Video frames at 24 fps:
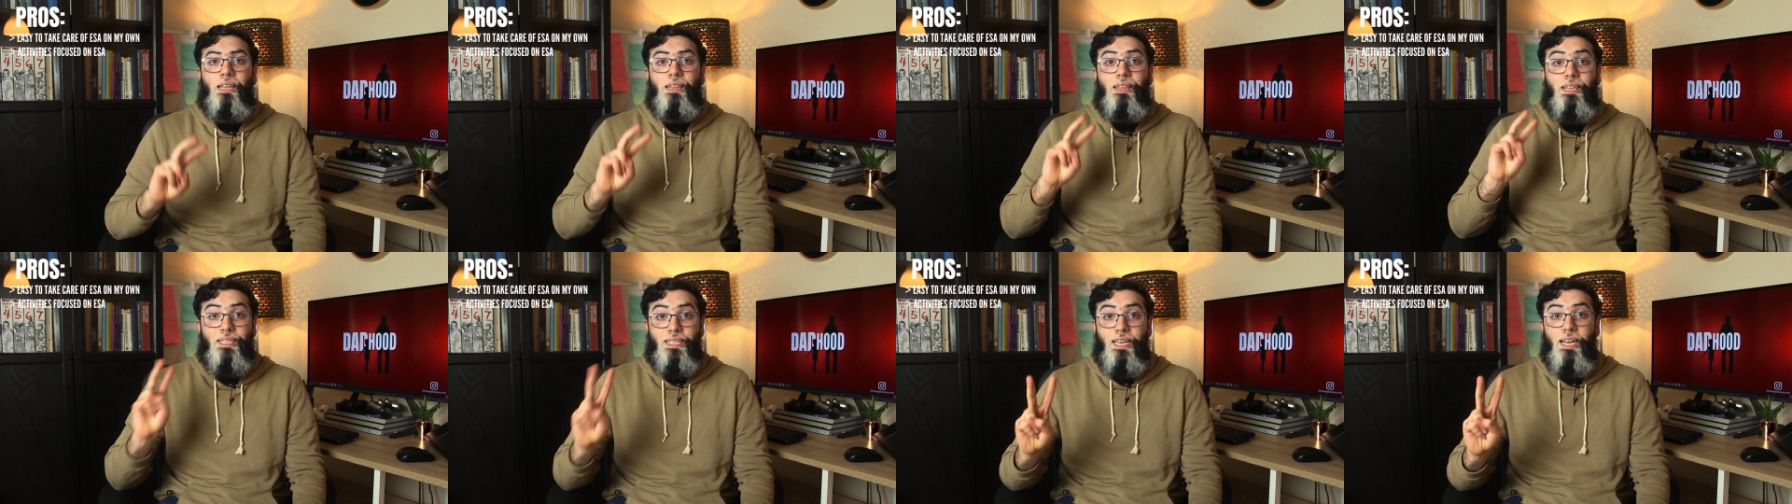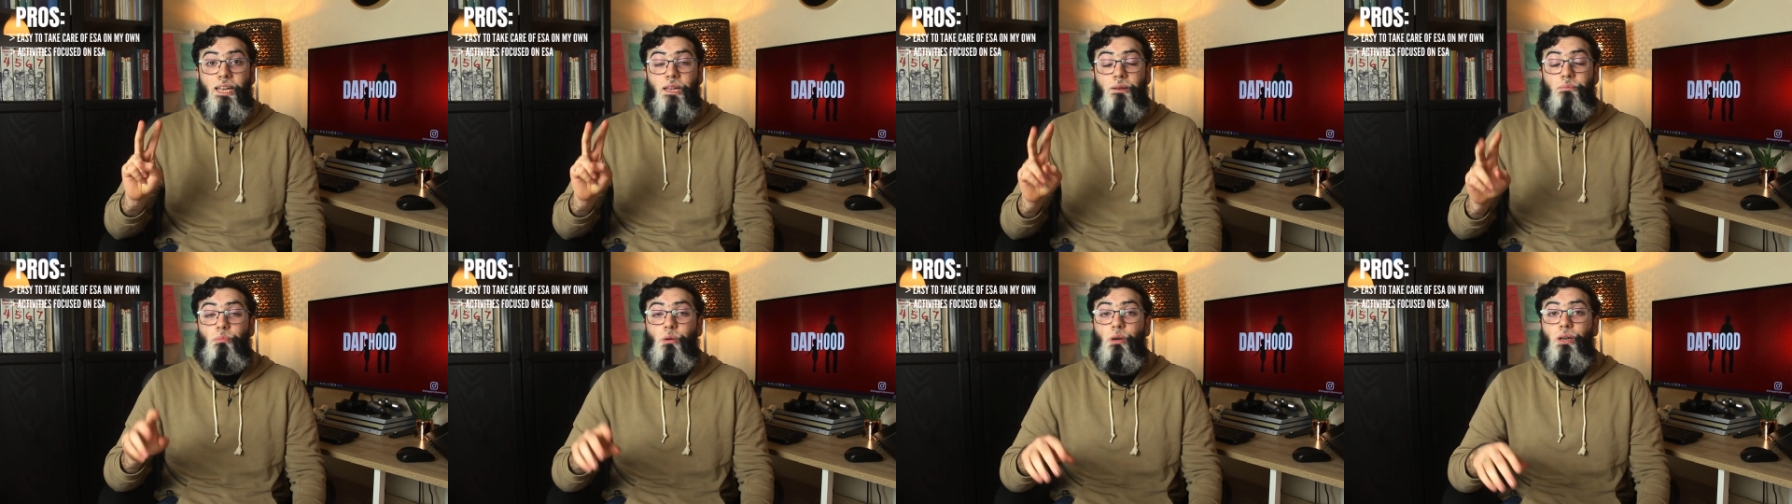The
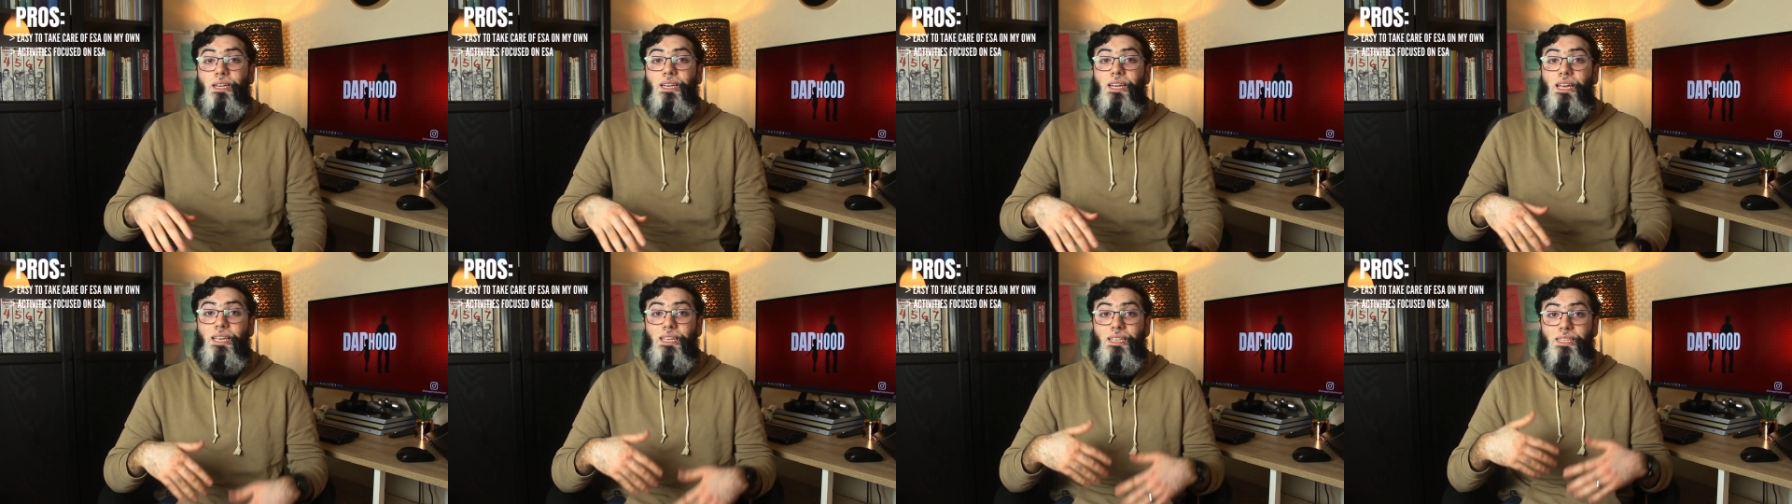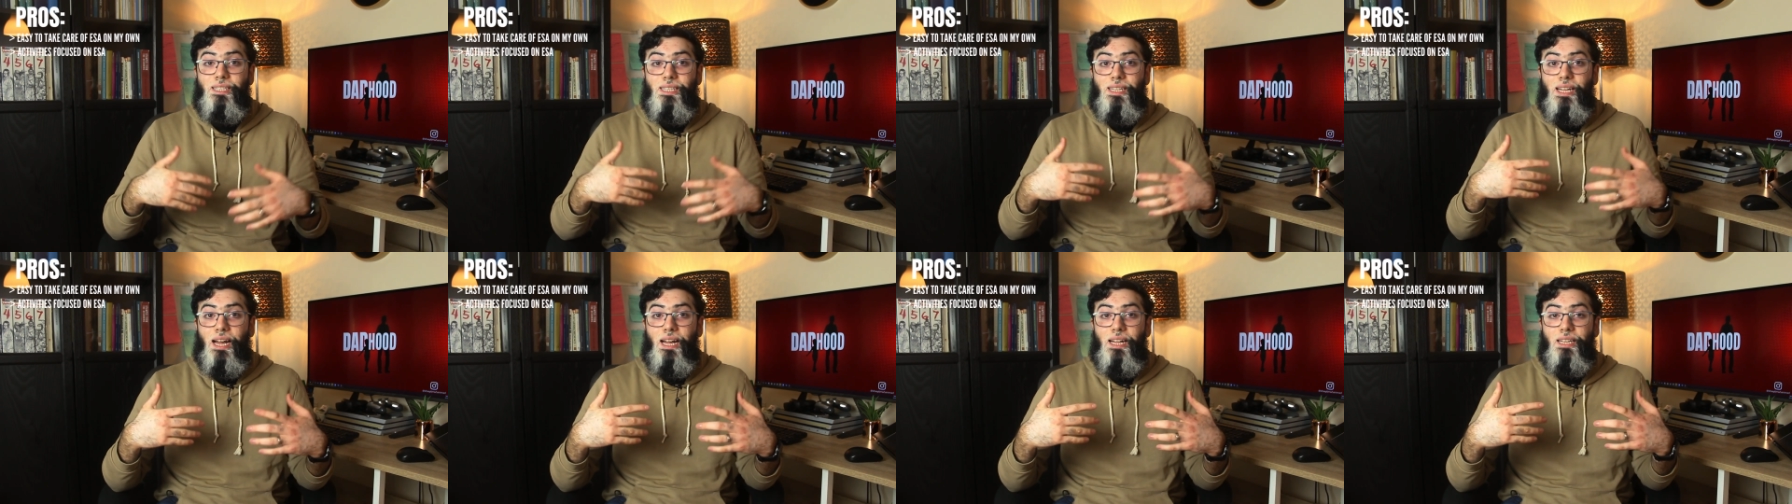second point
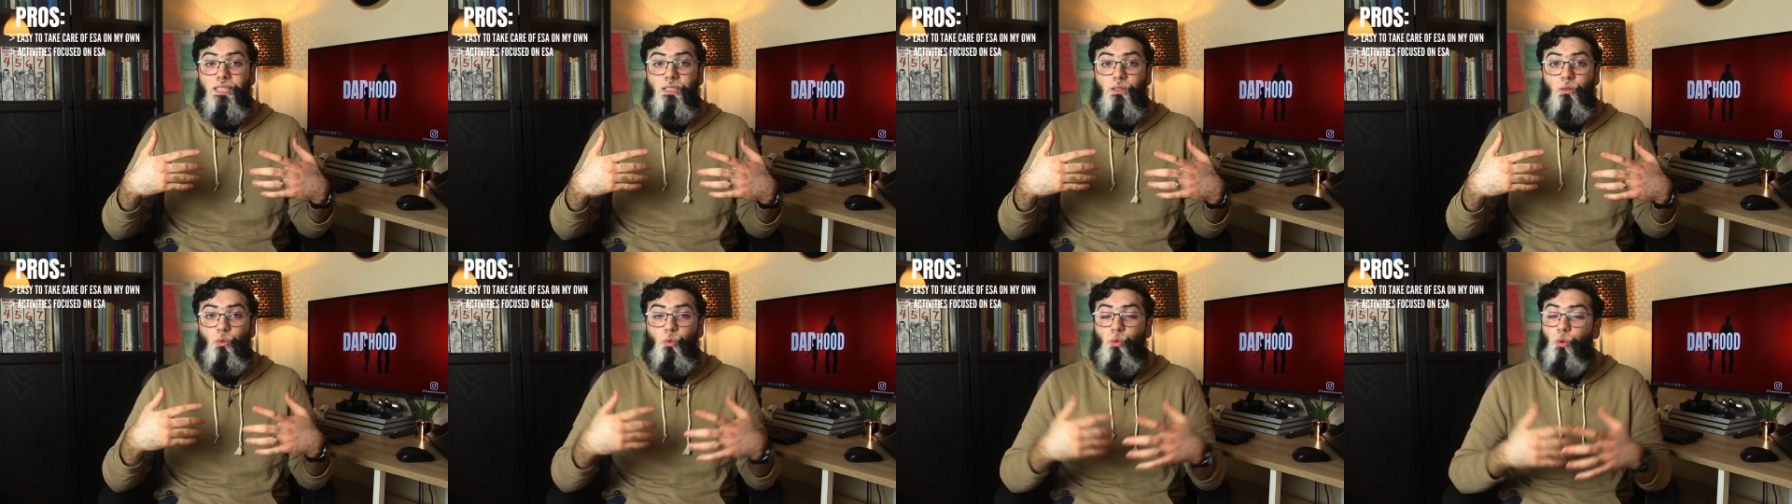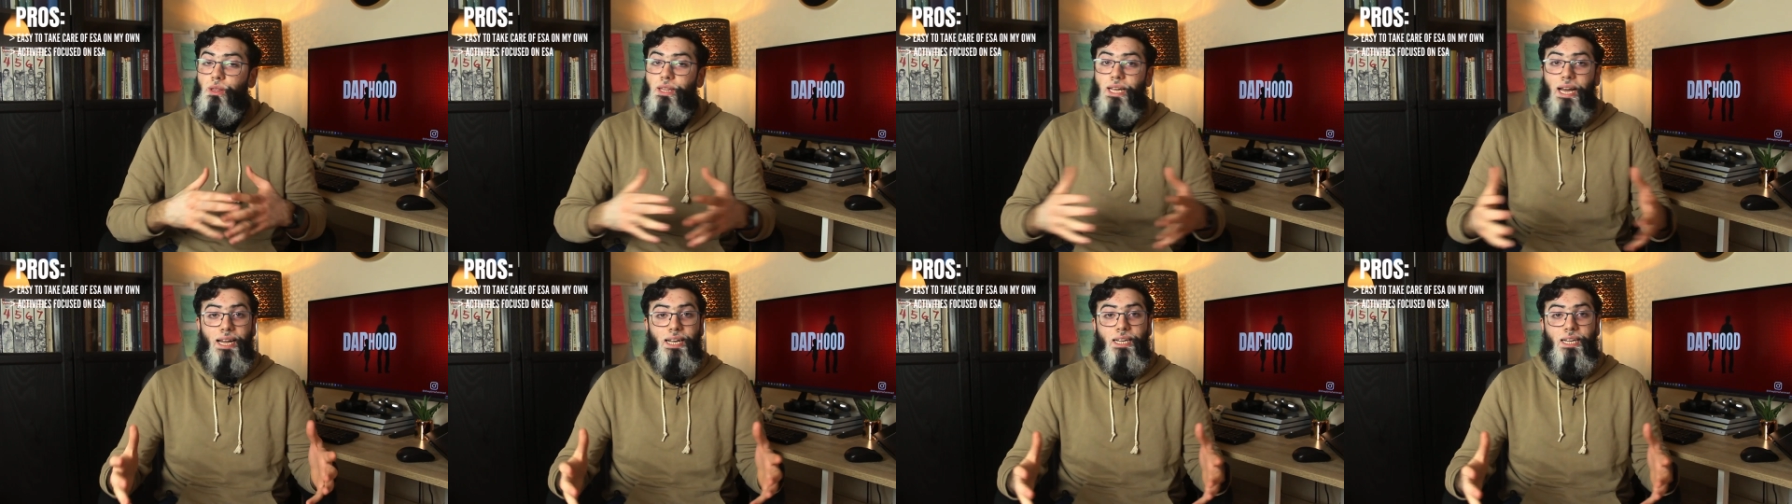is that all the